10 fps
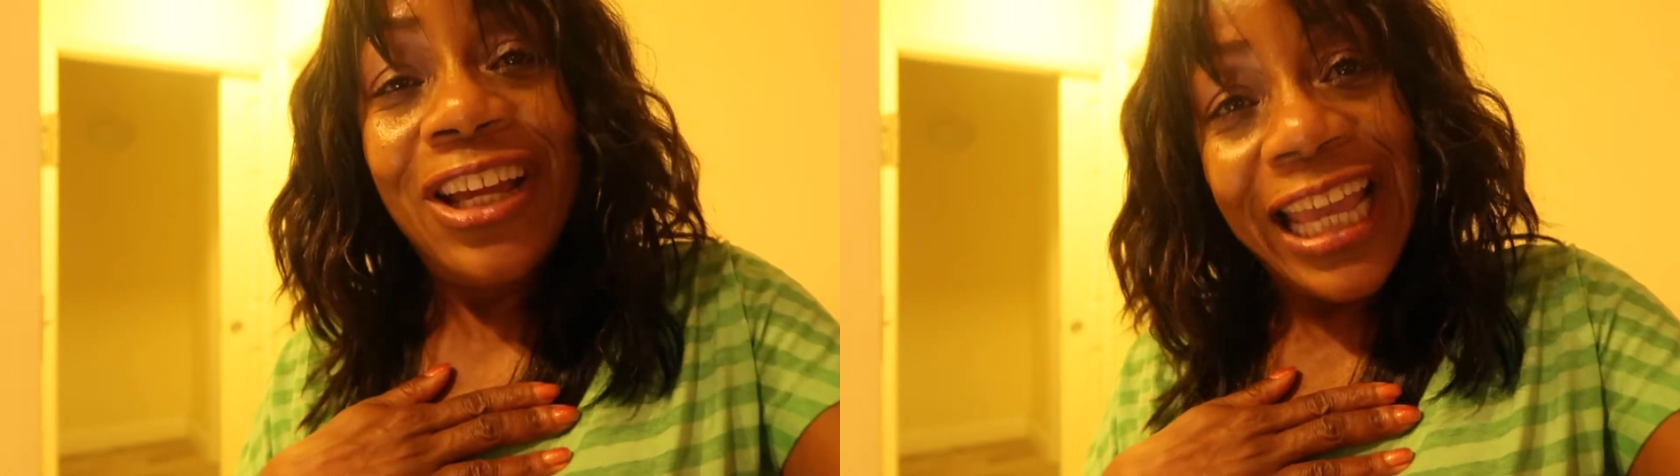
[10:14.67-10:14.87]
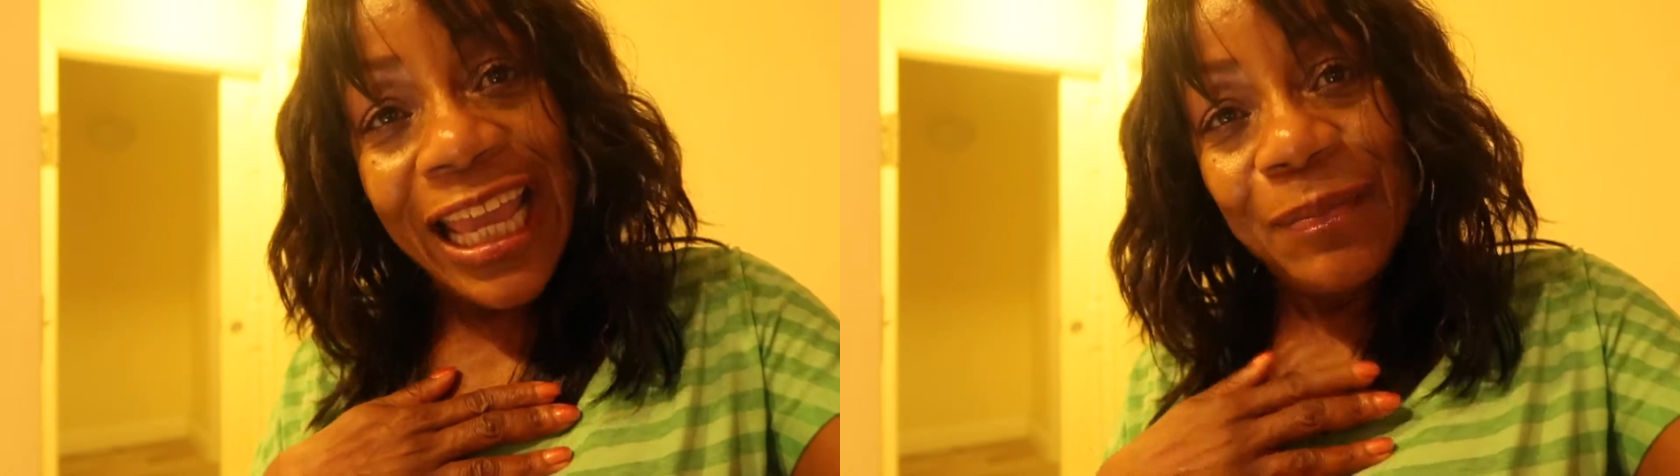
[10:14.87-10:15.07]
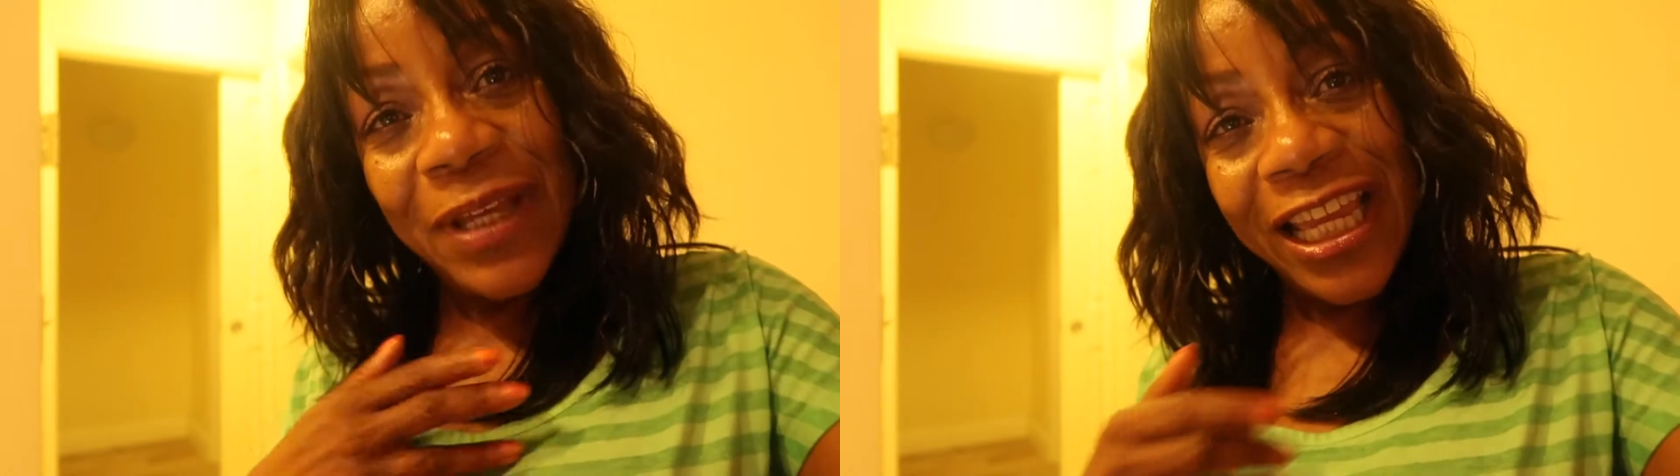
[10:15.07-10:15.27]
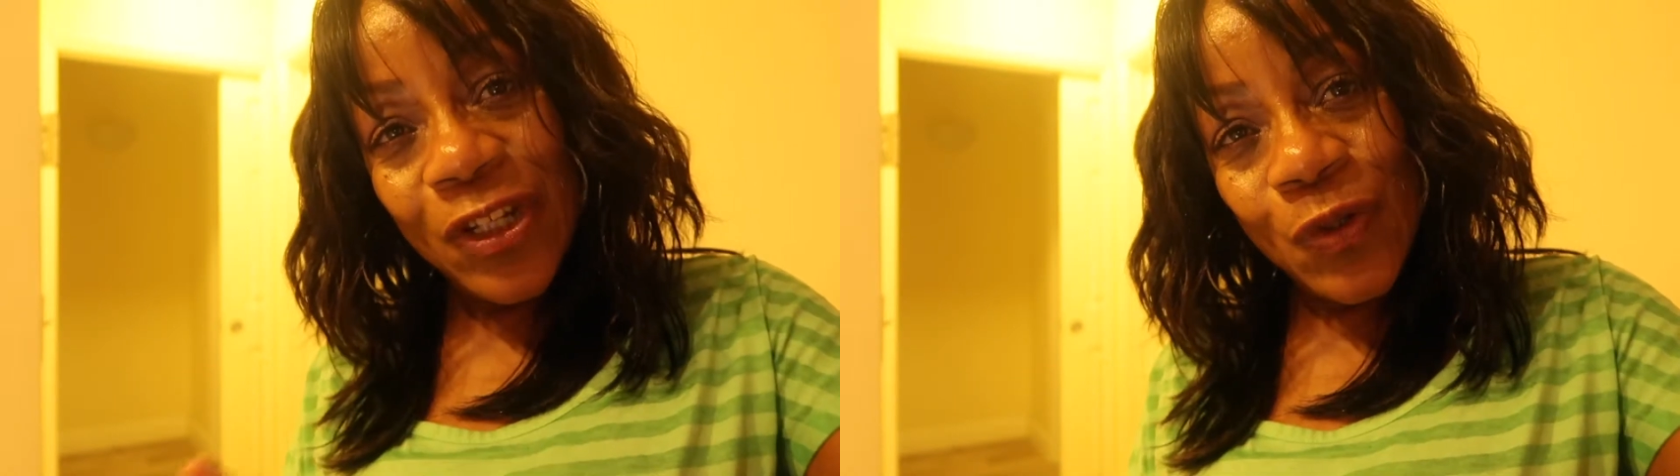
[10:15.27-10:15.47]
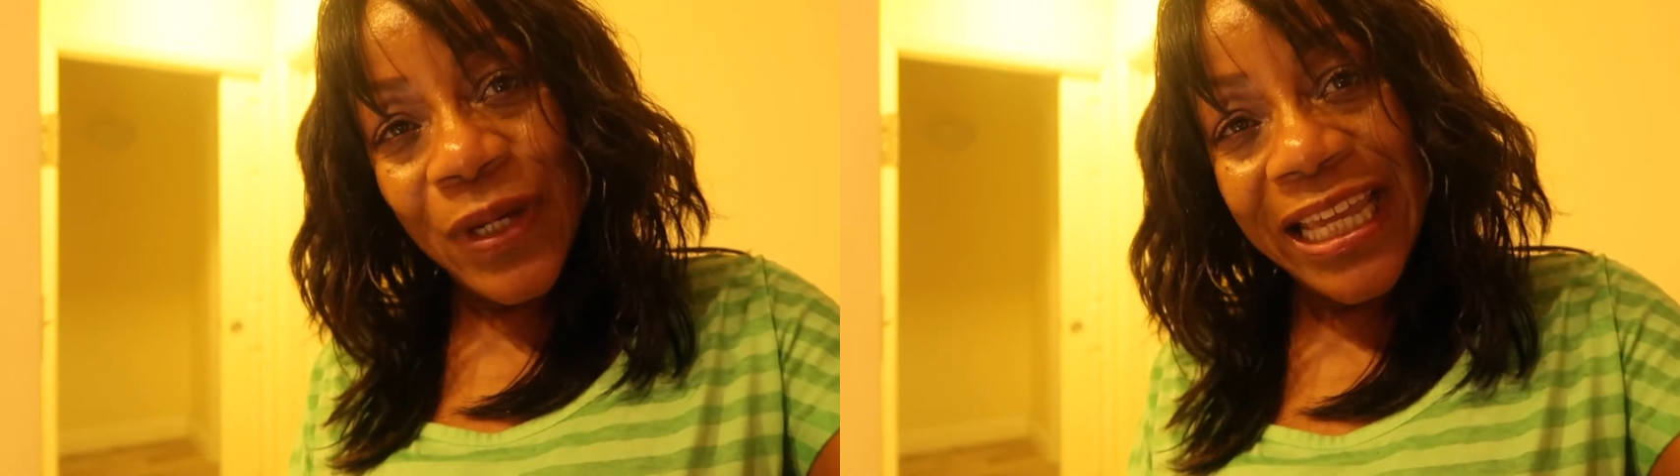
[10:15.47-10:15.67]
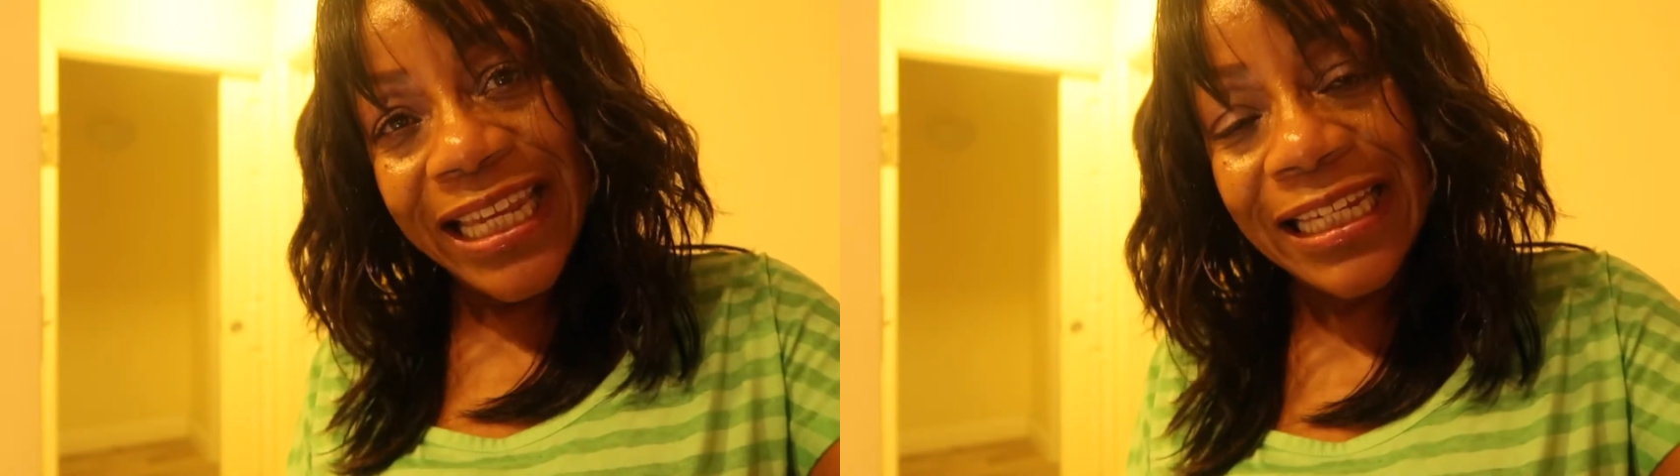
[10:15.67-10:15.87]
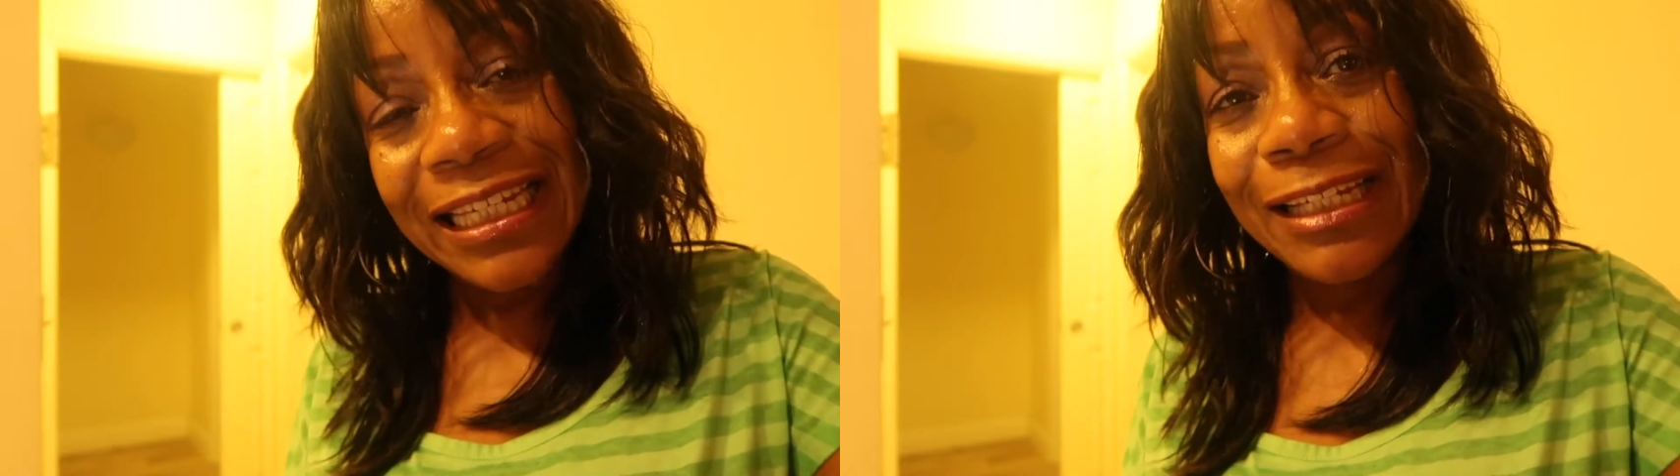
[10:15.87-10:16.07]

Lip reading: am a twin